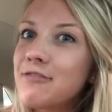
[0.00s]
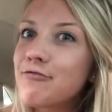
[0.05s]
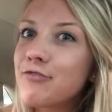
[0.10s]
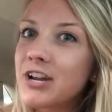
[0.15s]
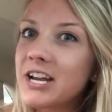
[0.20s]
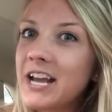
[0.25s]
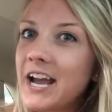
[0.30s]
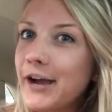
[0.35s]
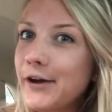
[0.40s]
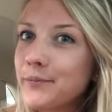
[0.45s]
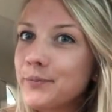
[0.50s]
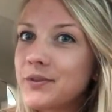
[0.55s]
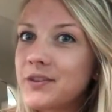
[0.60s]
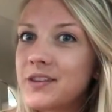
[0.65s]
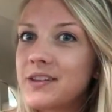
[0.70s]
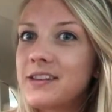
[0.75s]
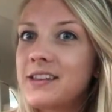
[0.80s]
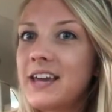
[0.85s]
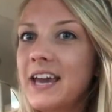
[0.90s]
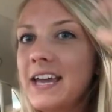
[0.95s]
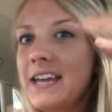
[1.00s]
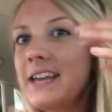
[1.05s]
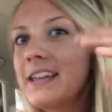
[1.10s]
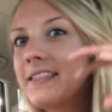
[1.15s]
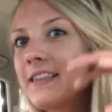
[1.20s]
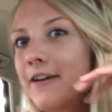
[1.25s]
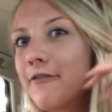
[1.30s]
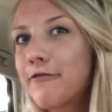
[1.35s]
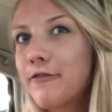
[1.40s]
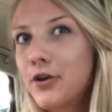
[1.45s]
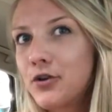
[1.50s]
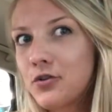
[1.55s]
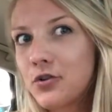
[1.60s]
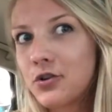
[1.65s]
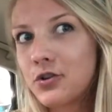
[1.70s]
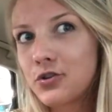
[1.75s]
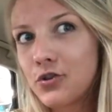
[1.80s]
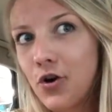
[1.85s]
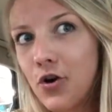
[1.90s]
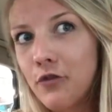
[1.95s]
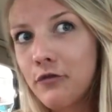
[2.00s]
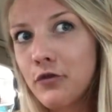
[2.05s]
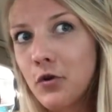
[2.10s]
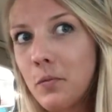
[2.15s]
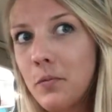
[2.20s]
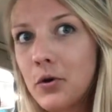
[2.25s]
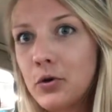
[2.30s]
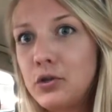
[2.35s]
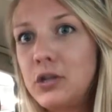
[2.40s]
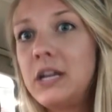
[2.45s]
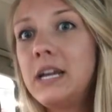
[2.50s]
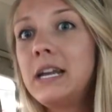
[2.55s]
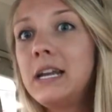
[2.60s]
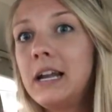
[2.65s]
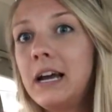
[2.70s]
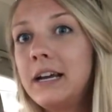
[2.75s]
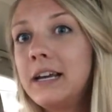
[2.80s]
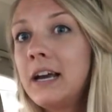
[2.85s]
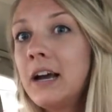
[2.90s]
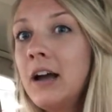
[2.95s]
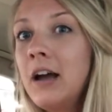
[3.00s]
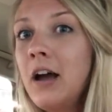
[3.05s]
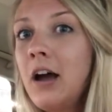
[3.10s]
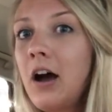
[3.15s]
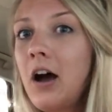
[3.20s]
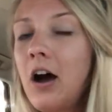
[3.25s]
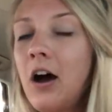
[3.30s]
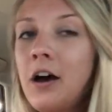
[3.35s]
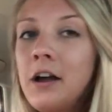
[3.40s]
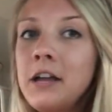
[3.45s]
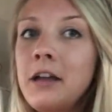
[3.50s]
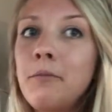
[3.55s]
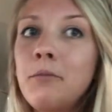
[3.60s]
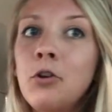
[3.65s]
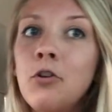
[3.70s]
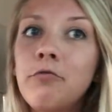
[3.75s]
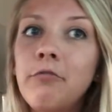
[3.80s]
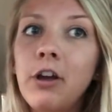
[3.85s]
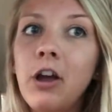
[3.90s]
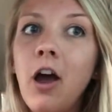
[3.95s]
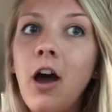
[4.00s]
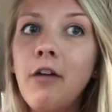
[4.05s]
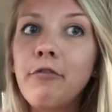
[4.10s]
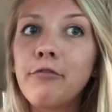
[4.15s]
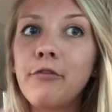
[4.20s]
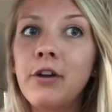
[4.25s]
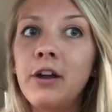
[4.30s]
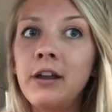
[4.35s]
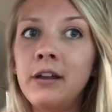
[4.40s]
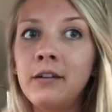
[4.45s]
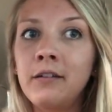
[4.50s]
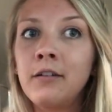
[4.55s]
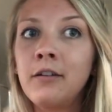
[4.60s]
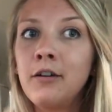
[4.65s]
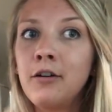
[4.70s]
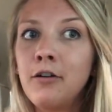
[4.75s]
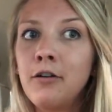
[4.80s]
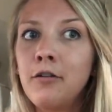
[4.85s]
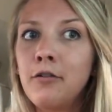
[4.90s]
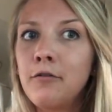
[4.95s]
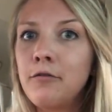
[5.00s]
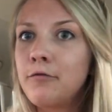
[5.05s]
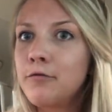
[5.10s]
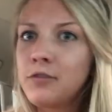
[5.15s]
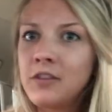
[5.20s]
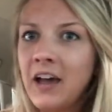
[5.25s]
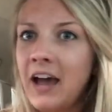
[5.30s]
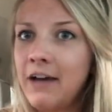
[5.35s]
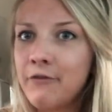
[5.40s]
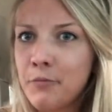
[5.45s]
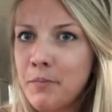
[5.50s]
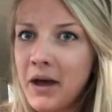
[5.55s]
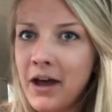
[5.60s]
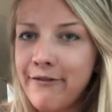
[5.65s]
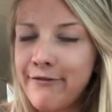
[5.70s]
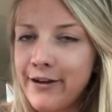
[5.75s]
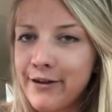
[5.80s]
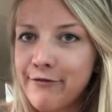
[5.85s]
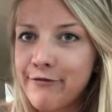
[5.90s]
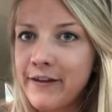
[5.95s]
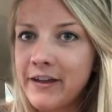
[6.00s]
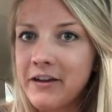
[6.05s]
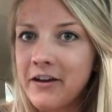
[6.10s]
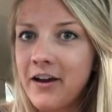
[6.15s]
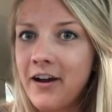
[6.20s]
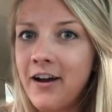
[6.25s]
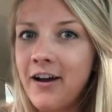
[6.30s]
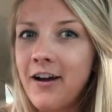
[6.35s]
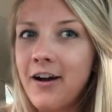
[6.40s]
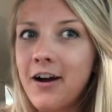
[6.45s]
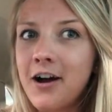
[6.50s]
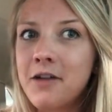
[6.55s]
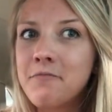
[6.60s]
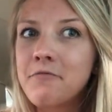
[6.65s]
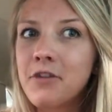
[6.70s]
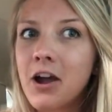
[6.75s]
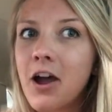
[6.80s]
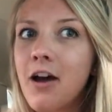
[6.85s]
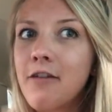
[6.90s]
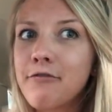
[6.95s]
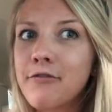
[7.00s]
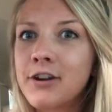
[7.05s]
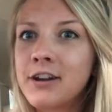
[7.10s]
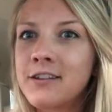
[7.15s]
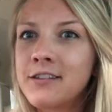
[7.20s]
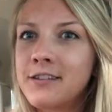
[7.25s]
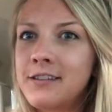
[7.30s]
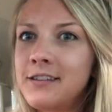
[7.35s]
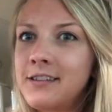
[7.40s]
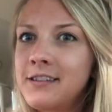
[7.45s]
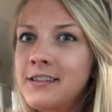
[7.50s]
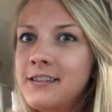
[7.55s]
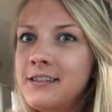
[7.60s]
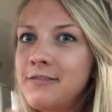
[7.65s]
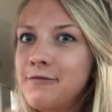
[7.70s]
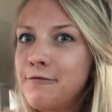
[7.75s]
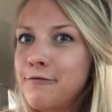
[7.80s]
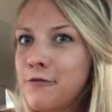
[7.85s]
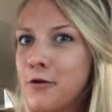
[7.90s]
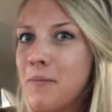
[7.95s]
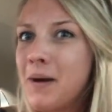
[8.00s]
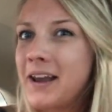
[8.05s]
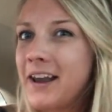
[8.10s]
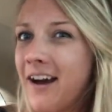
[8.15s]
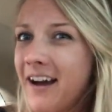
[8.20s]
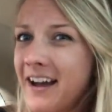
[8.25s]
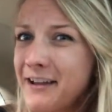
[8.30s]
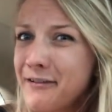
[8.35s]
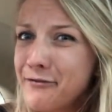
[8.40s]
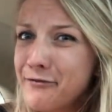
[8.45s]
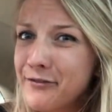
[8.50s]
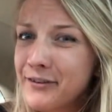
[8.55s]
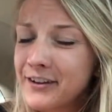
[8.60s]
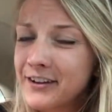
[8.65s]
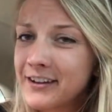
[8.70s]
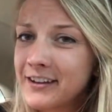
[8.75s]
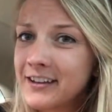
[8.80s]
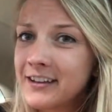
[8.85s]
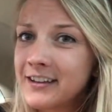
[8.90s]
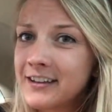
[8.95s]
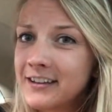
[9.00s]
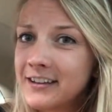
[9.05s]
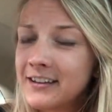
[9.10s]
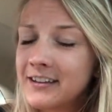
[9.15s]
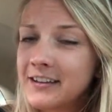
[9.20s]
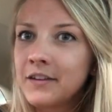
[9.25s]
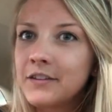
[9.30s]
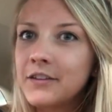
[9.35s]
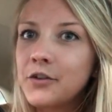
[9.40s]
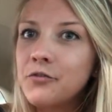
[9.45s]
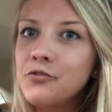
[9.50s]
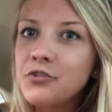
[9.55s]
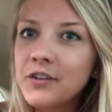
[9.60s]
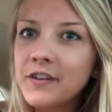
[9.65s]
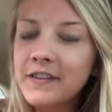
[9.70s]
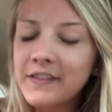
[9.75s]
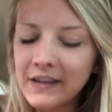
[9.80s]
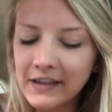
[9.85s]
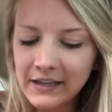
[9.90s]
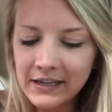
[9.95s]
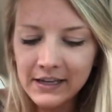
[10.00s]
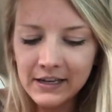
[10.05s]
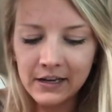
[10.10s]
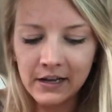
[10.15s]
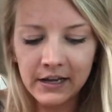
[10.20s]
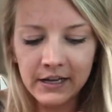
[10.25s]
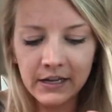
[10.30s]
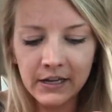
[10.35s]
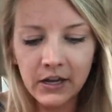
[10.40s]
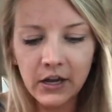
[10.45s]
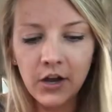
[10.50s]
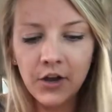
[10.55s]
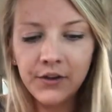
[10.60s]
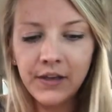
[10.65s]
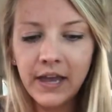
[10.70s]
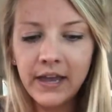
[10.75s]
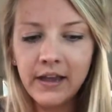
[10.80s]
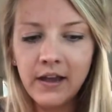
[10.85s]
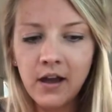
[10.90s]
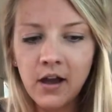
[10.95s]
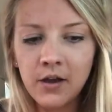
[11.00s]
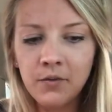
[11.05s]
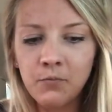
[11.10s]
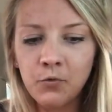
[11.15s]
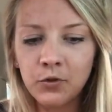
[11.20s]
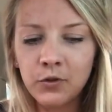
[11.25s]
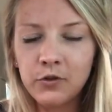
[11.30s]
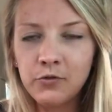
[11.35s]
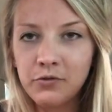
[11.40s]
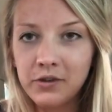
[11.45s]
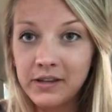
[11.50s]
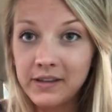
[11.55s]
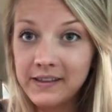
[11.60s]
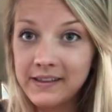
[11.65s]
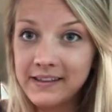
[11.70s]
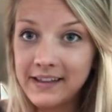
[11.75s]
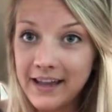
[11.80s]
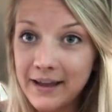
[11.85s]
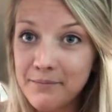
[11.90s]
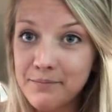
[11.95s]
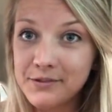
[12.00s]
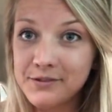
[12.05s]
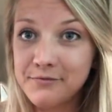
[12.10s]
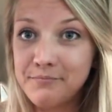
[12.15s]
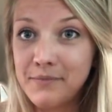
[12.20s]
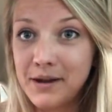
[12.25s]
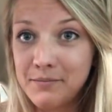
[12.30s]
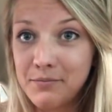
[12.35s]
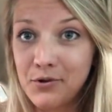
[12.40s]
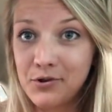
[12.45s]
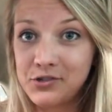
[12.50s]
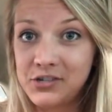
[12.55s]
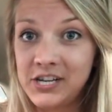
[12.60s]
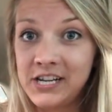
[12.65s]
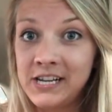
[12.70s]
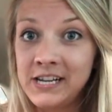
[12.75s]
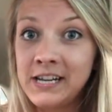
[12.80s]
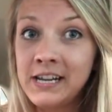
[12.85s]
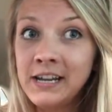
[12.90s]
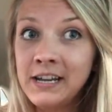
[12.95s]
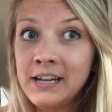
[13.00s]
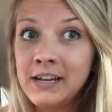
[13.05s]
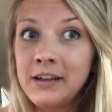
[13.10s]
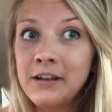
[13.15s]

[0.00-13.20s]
it really helps to take that focus off your body. Like, I am not recovering to have a perfect figure, I'm recovering for my life. So just thinking like, okay, I want to accept my body